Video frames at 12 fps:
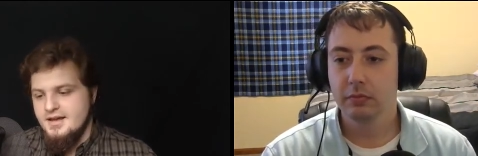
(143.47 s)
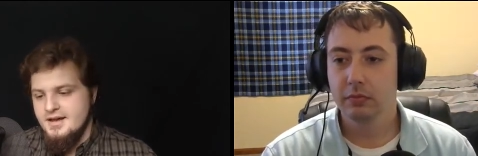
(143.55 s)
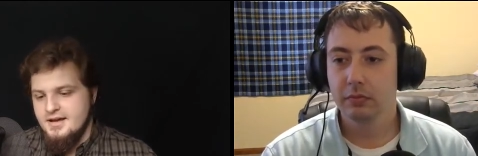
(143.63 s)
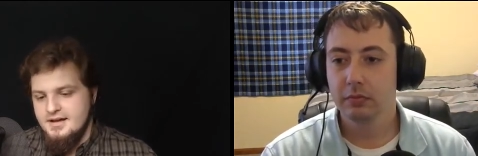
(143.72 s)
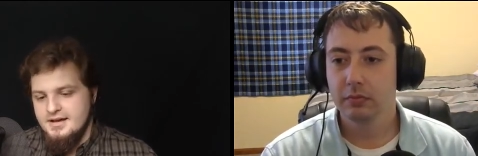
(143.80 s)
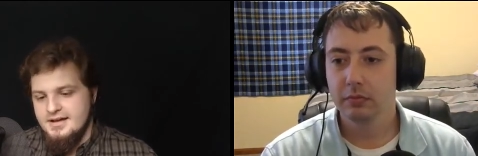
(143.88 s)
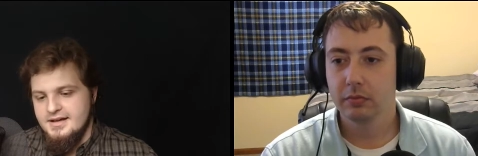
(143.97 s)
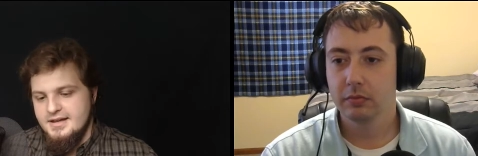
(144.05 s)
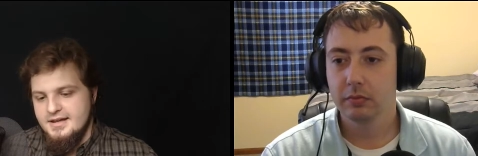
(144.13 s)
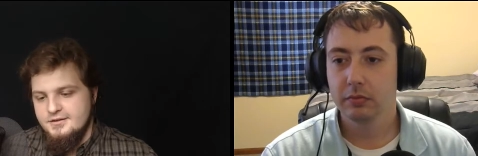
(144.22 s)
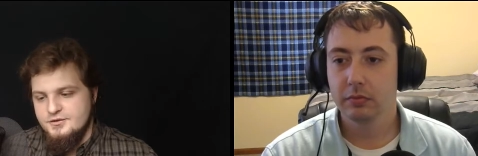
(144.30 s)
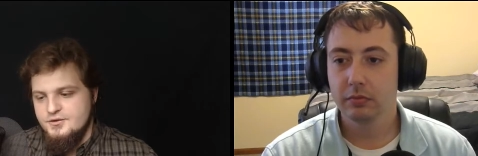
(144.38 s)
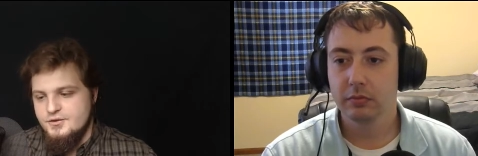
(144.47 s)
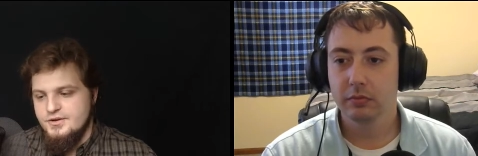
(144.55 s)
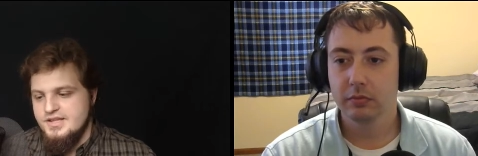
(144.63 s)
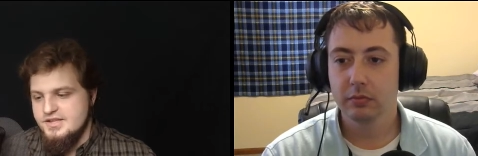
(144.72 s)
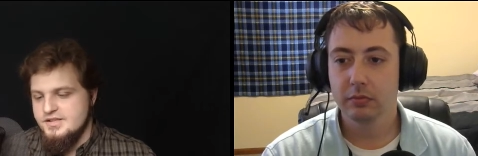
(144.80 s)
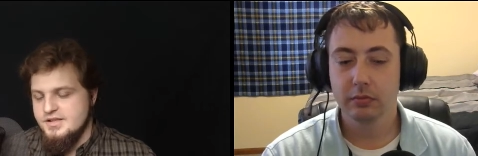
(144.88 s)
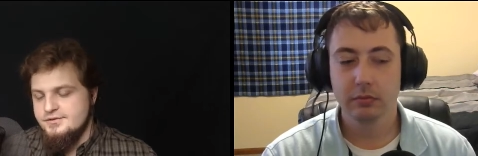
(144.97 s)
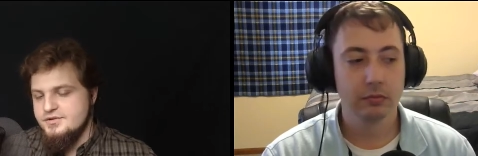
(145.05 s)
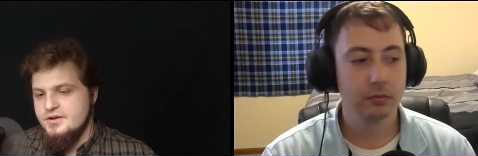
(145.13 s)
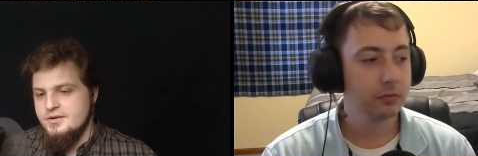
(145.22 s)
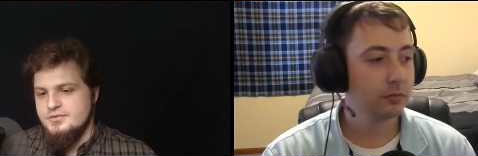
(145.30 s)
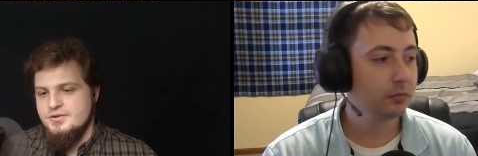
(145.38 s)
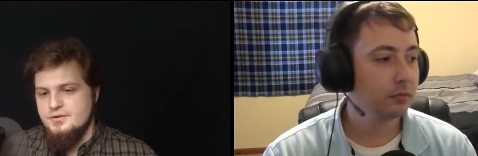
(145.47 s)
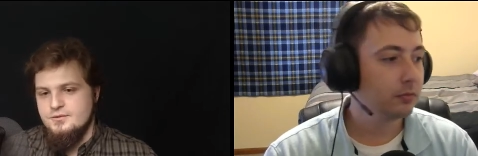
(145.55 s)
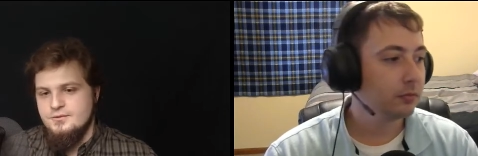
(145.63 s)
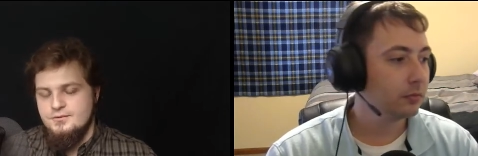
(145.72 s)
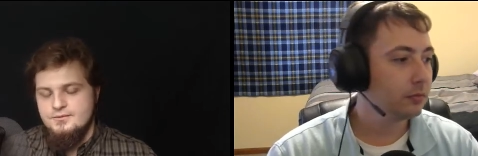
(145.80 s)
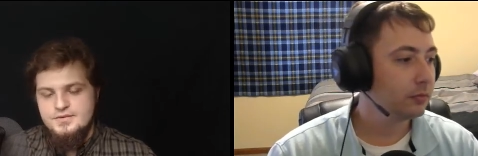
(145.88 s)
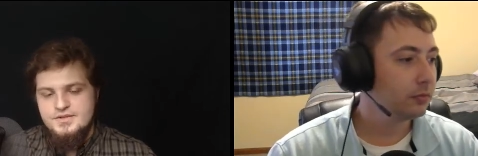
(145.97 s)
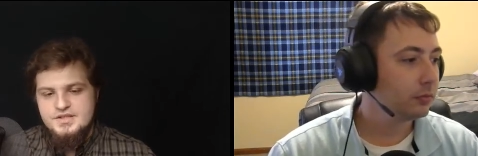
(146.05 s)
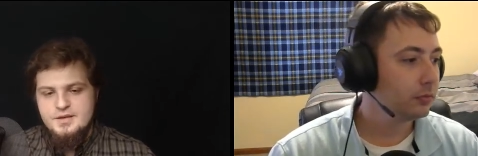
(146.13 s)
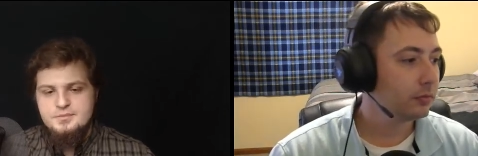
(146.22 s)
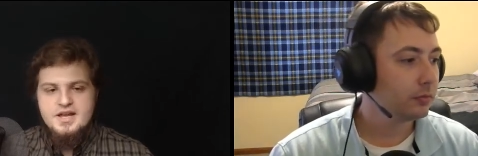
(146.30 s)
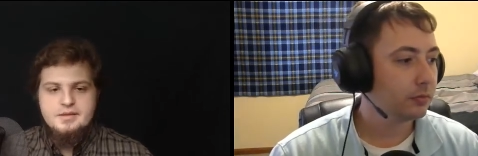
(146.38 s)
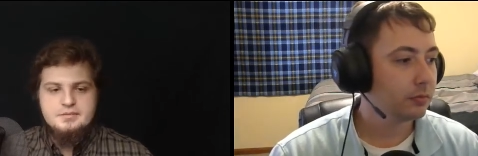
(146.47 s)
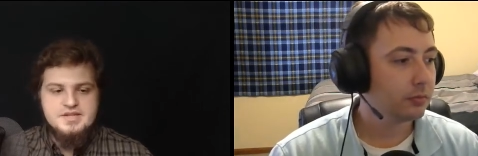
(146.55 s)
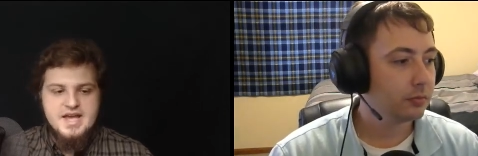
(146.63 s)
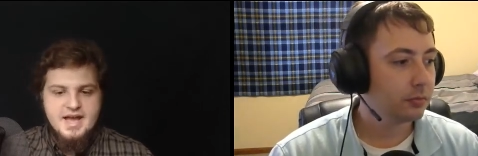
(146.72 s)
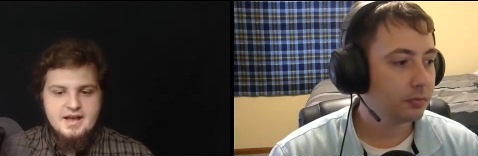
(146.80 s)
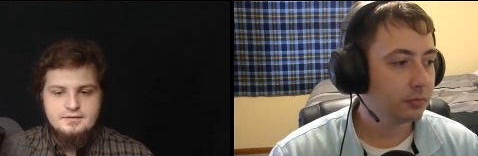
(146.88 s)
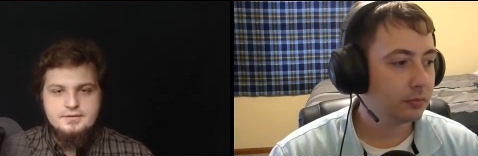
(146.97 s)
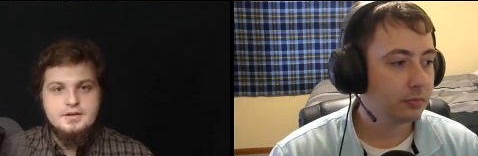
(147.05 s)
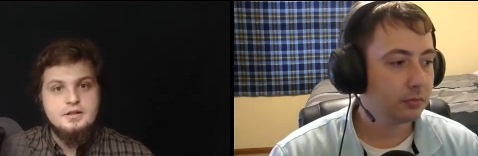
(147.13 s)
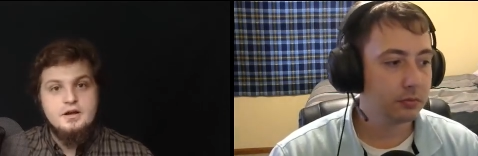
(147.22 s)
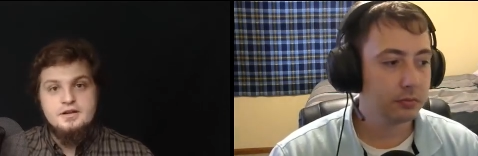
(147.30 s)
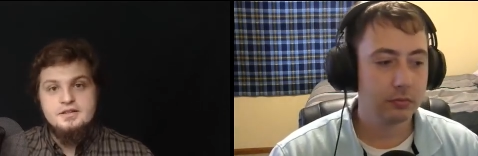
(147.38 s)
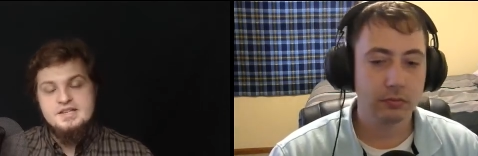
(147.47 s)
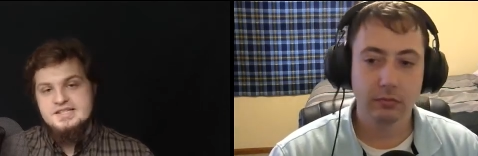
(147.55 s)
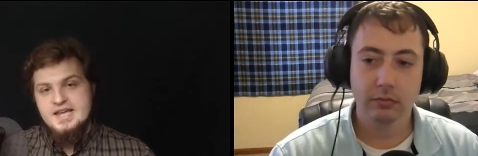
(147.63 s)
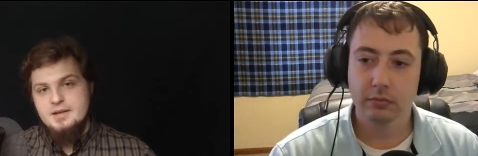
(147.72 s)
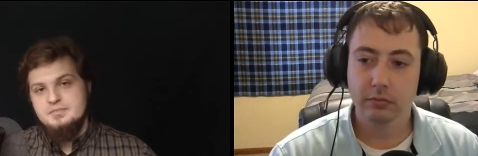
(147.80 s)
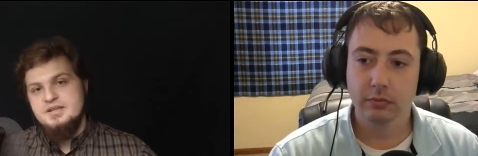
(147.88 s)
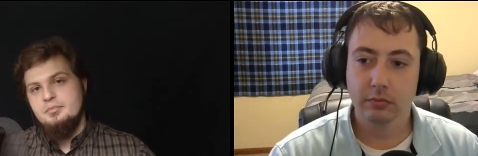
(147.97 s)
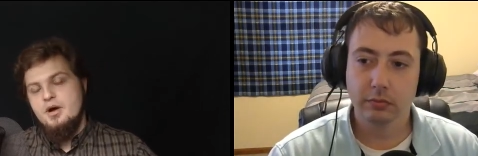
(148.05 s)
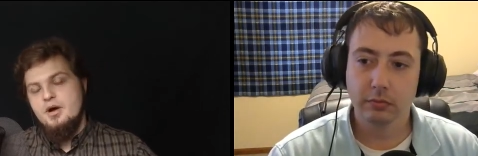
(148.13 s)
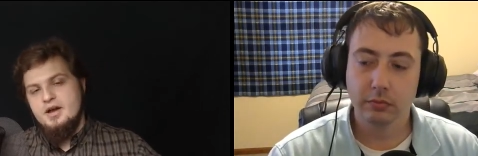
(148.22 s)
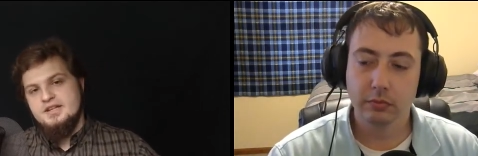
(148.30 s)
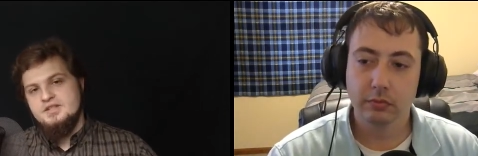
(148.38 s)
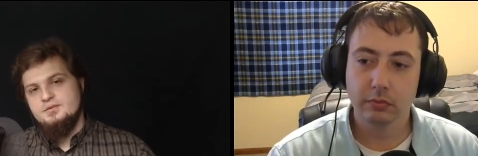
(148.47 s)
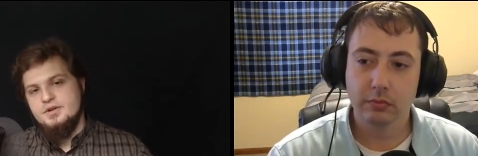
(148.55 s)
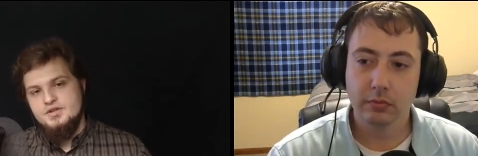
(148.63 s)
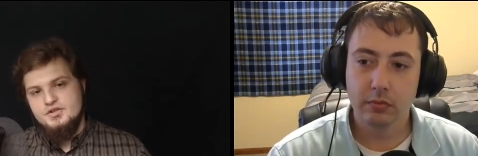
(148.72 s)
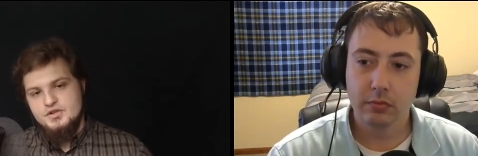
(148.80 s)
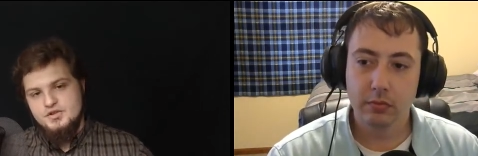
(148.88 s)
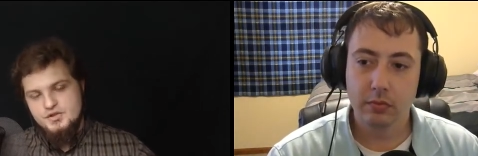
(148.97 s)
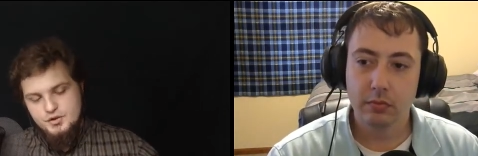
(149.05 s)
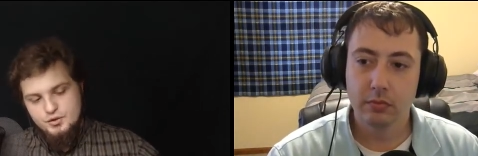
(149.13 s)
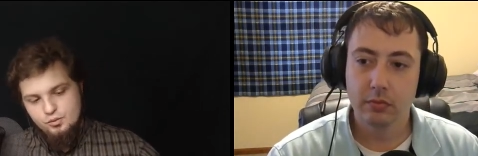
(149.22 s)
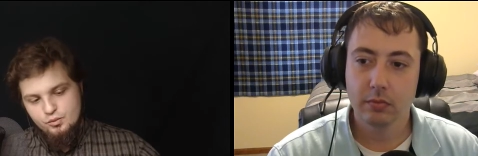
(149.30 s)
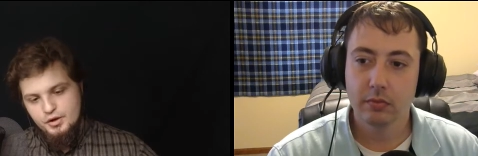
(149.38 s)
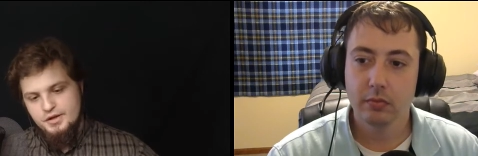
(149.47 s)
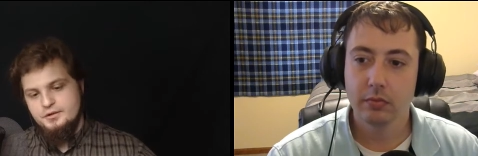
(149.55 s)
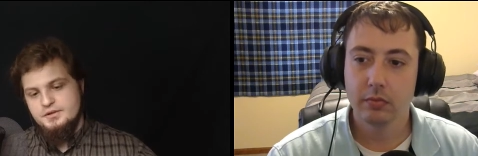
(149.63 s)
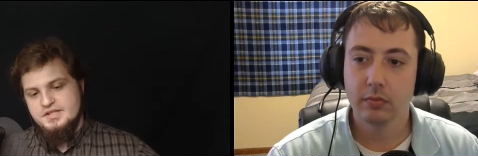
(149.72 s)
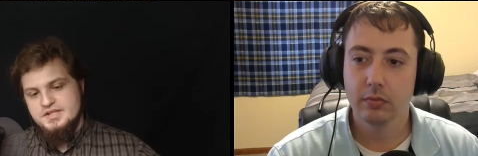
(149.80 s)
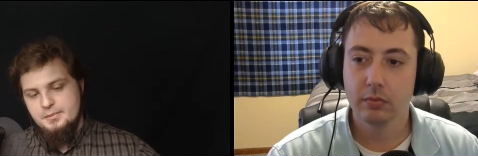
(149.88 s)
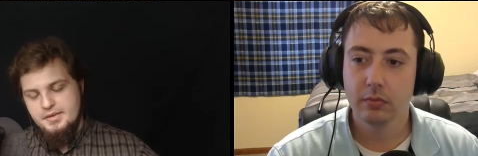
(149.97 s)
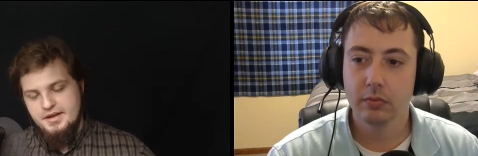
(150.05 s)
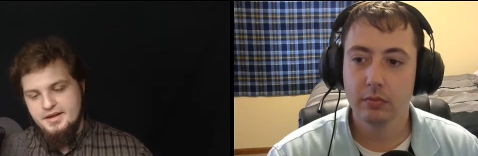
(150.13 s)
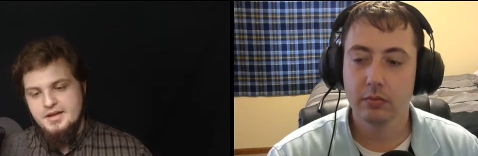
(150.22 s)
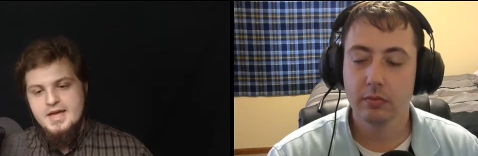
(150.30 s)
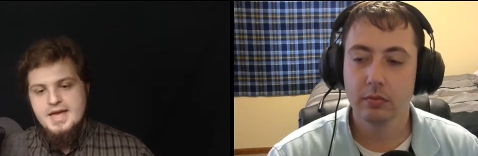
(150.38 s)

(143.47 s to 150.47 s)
Speaker 1: Uh, and during these live streams, you sometimes have a lot of these empty pockets where it's just you working on something